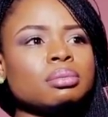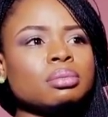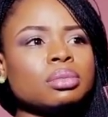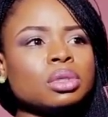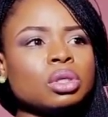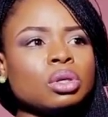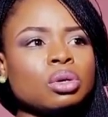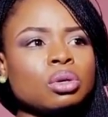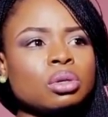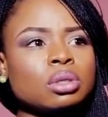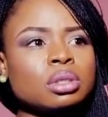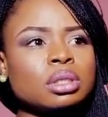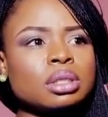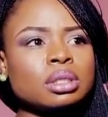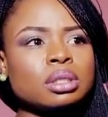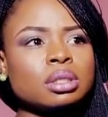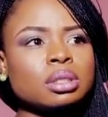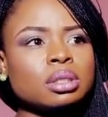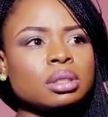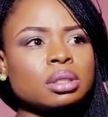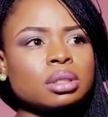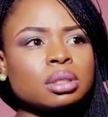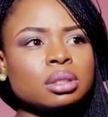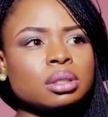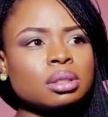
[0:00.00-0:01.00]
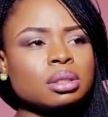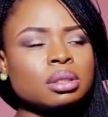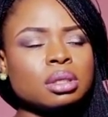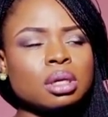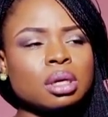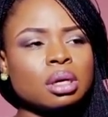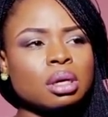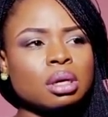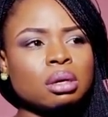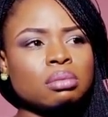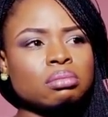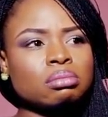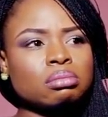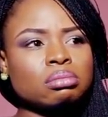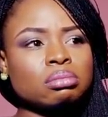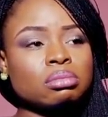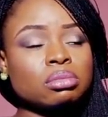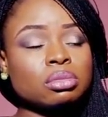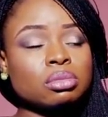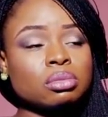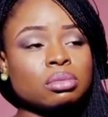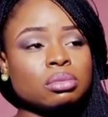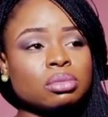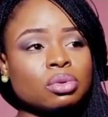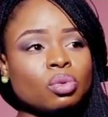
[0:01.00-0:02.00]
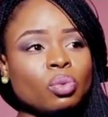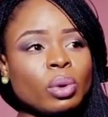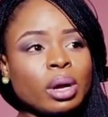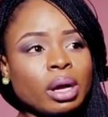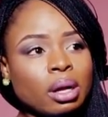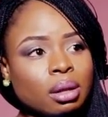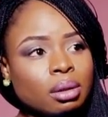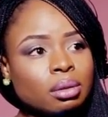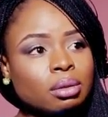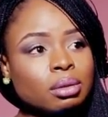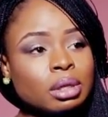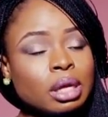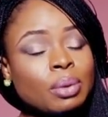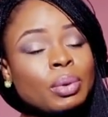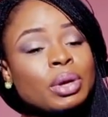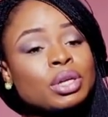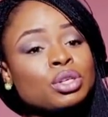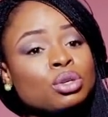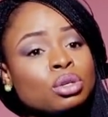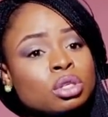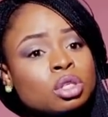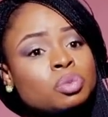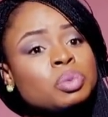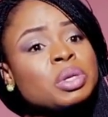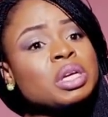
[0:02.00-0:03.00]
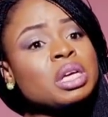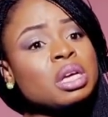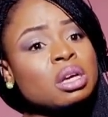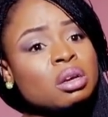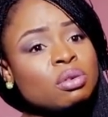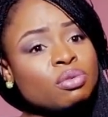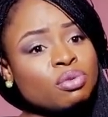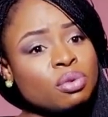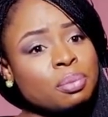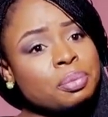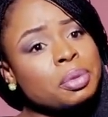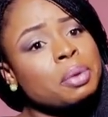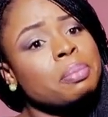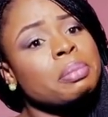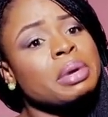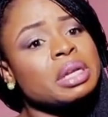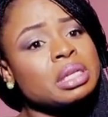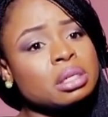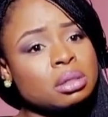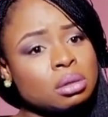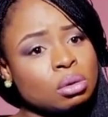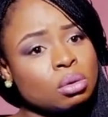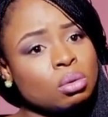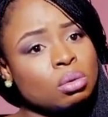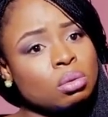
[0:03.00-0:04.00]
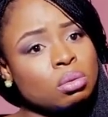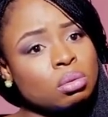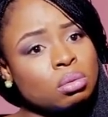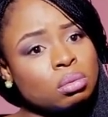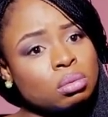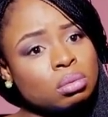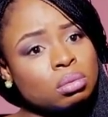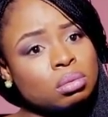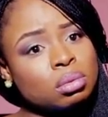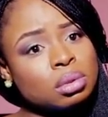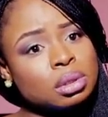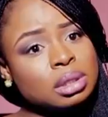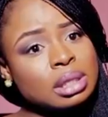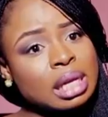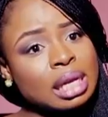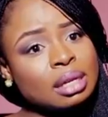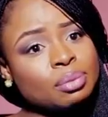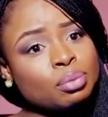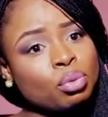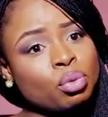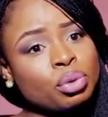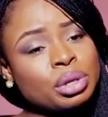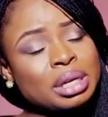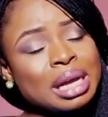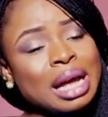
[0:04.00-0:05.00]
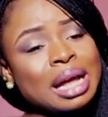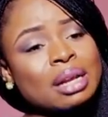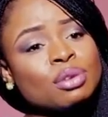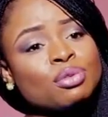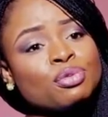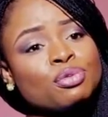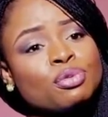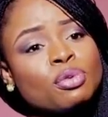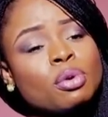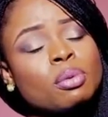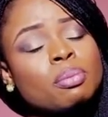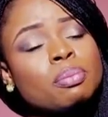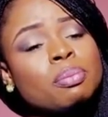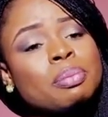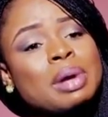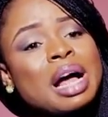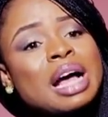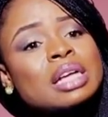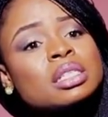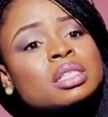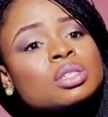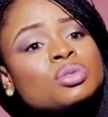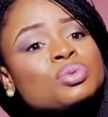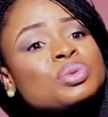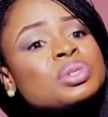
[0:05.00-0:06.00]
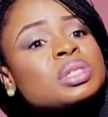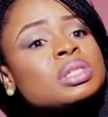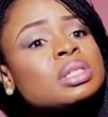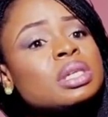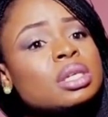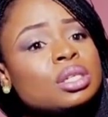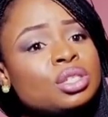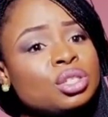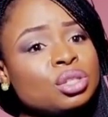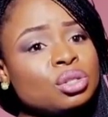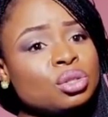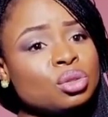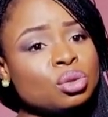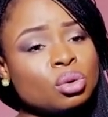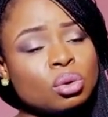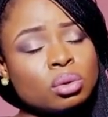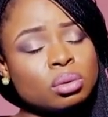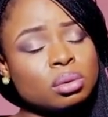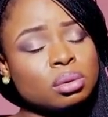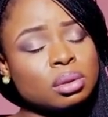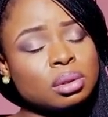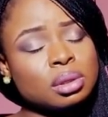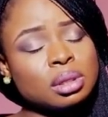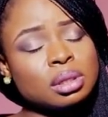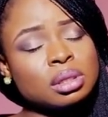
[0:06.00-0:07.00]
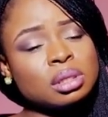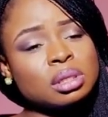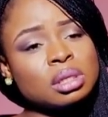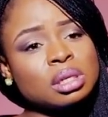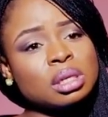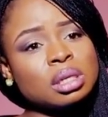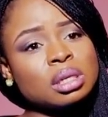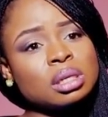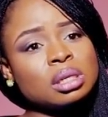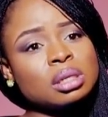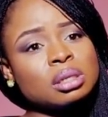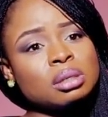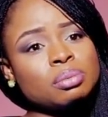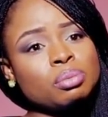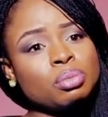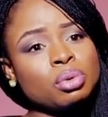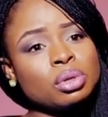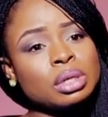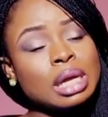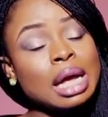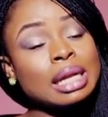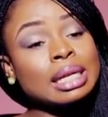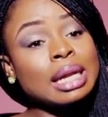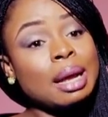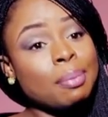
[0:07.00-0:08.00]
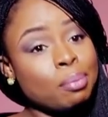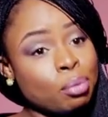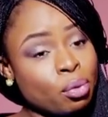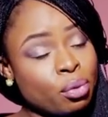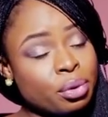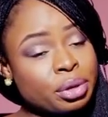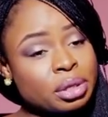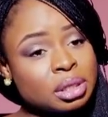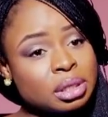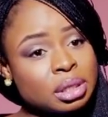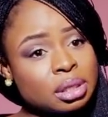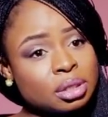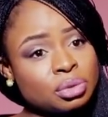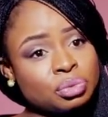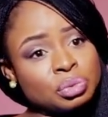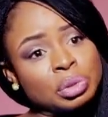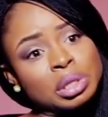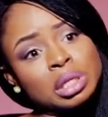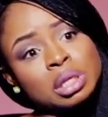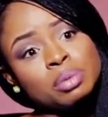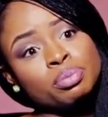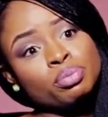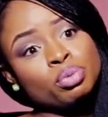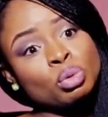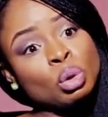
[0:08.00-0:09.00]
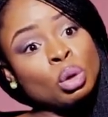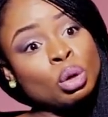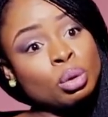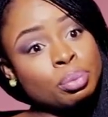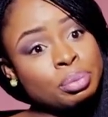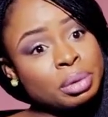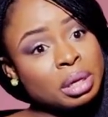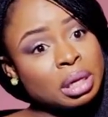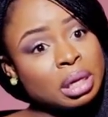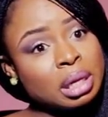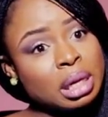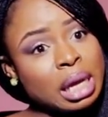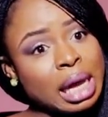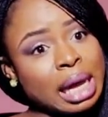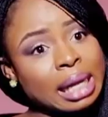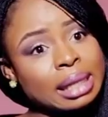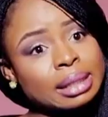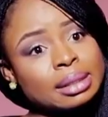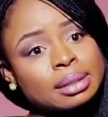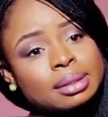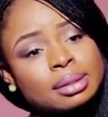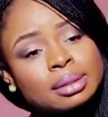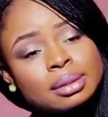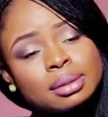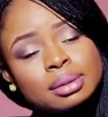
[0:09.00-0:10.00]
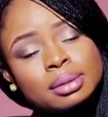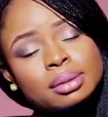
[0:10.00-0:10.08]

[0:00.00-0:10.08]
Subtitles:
Because, well, they were just speaking from the medical standpoint and from past researches done. But at that point, it really broke me, and